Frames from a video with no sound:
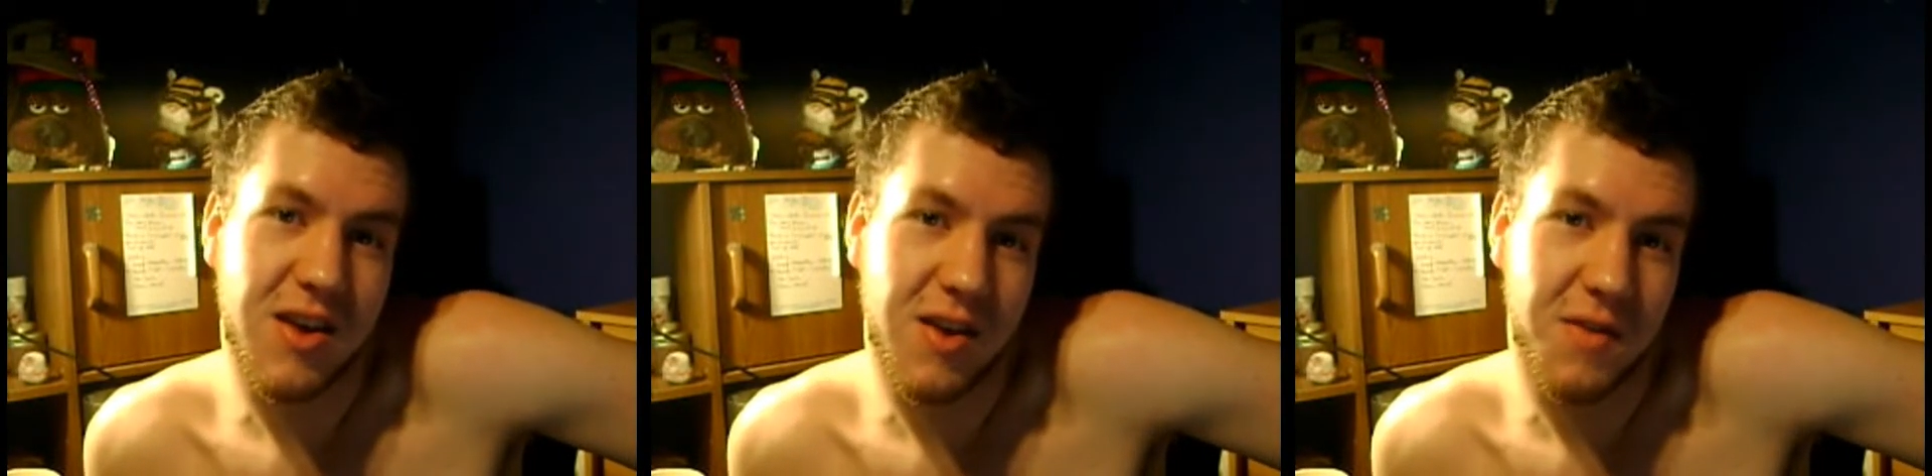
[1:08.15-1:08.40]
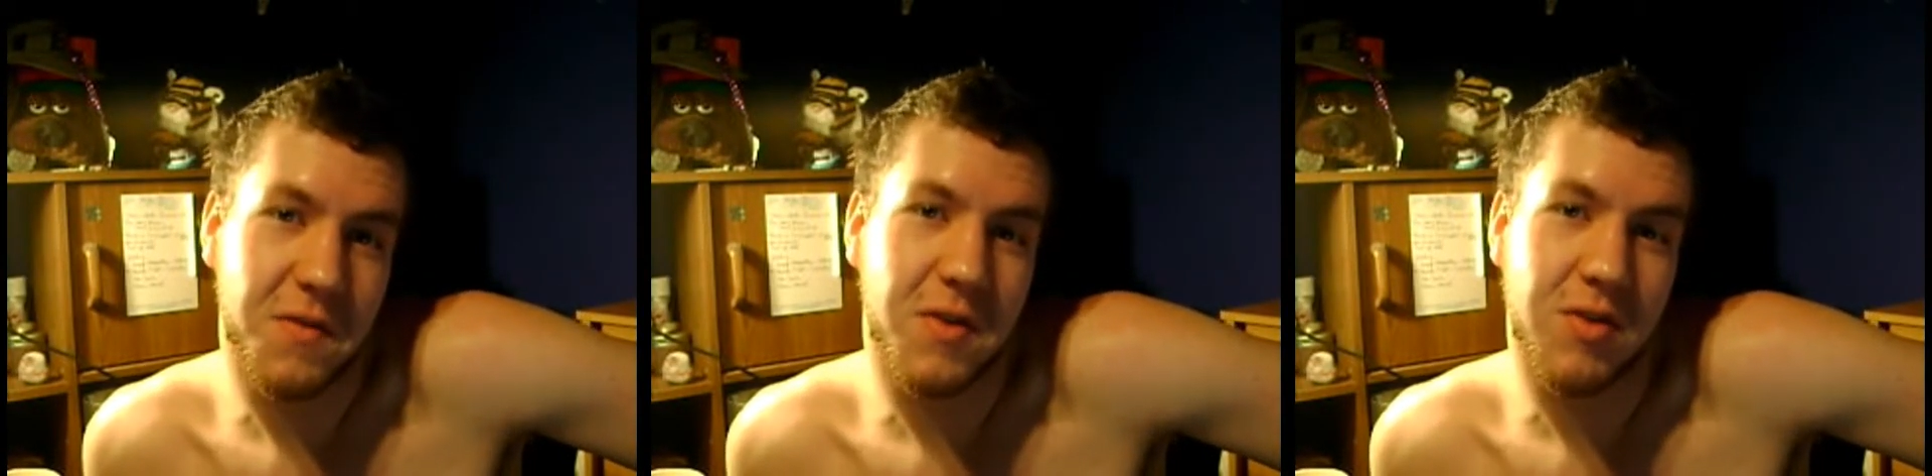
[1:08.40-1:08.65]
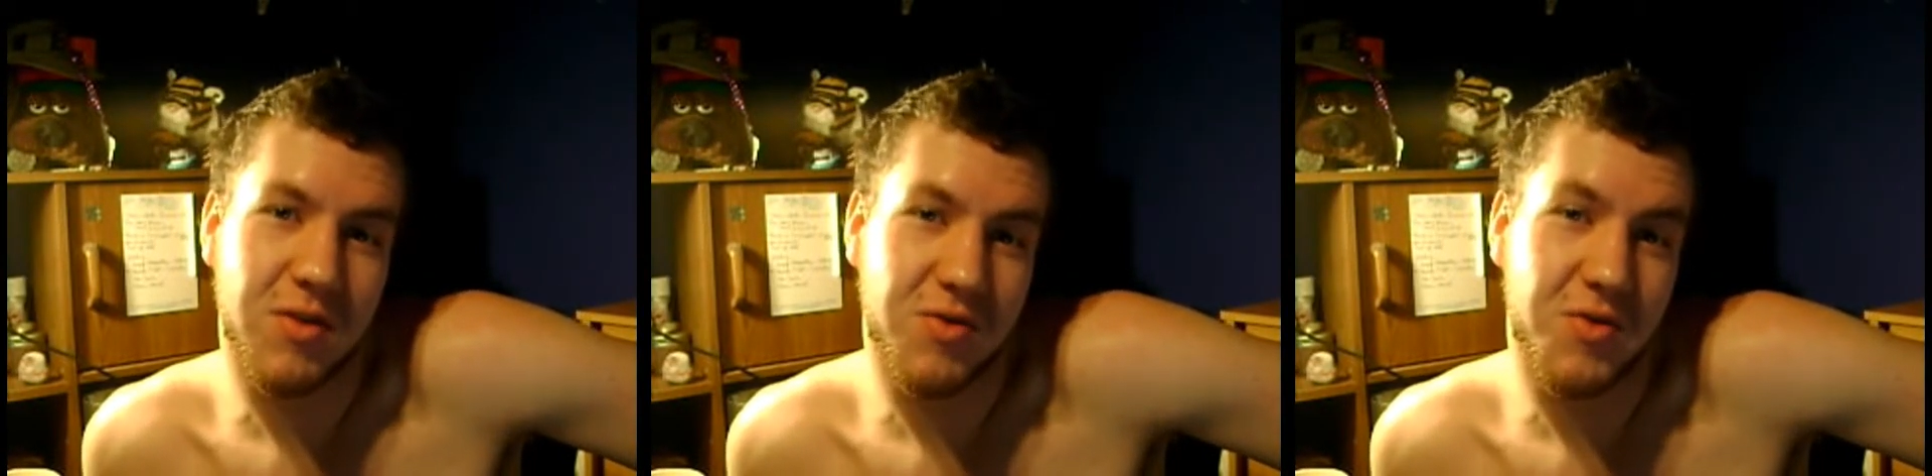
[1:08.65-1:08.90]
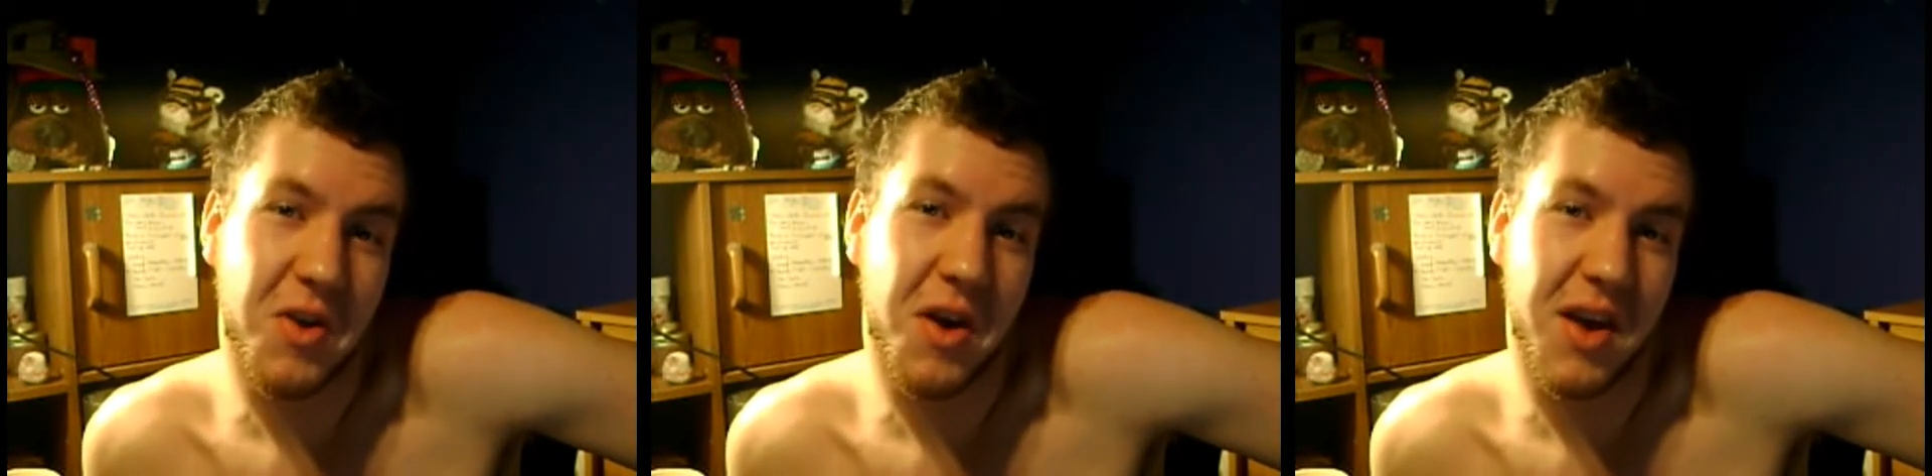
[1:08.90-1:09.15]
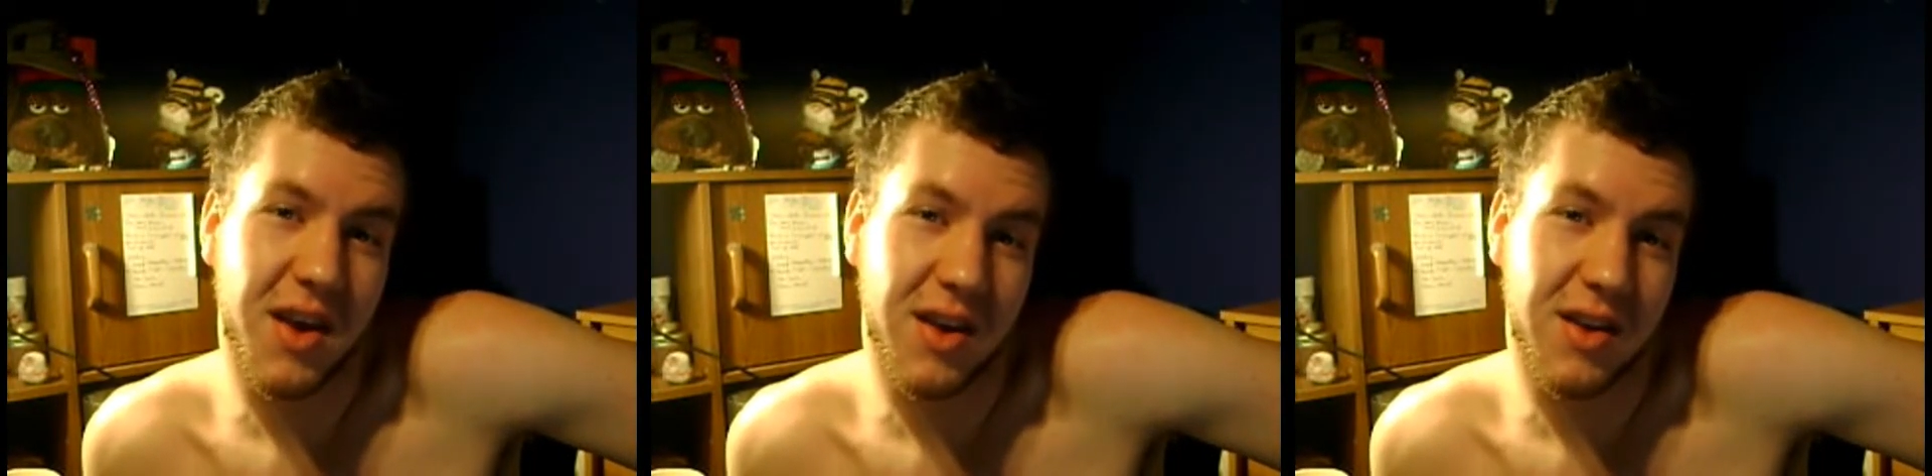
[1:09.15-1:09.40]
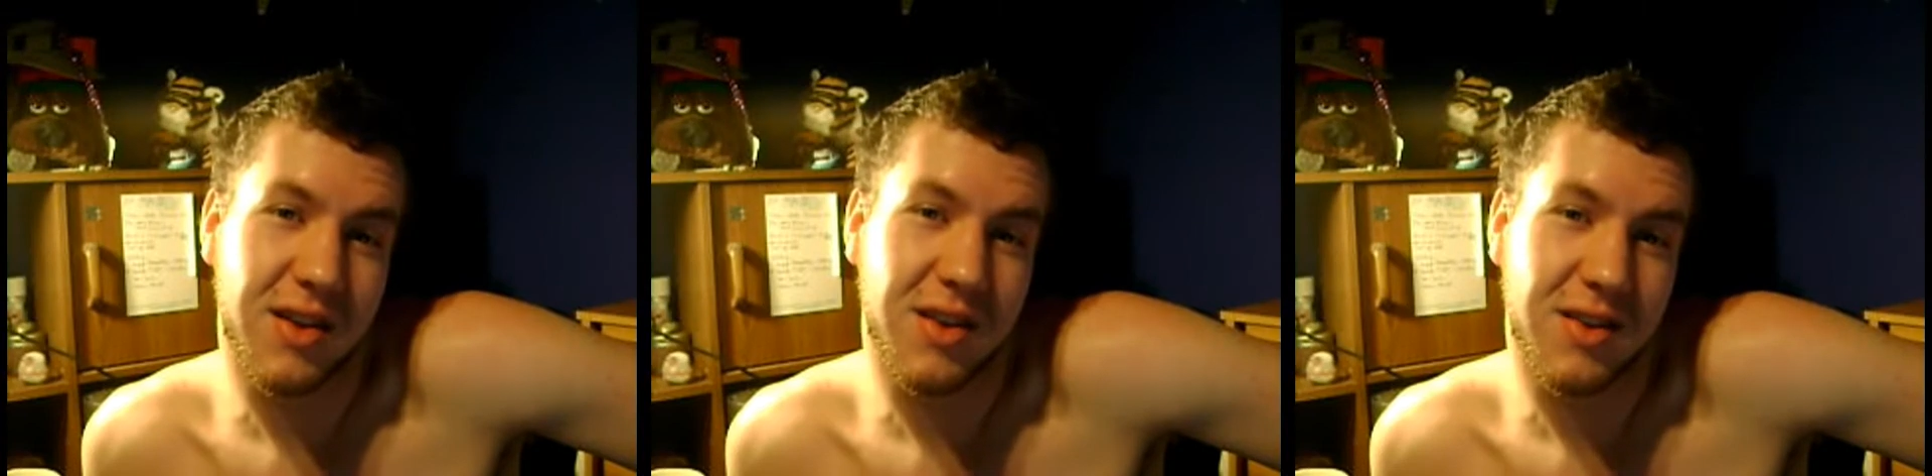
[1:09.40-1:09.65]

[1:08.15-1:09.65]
it feels right.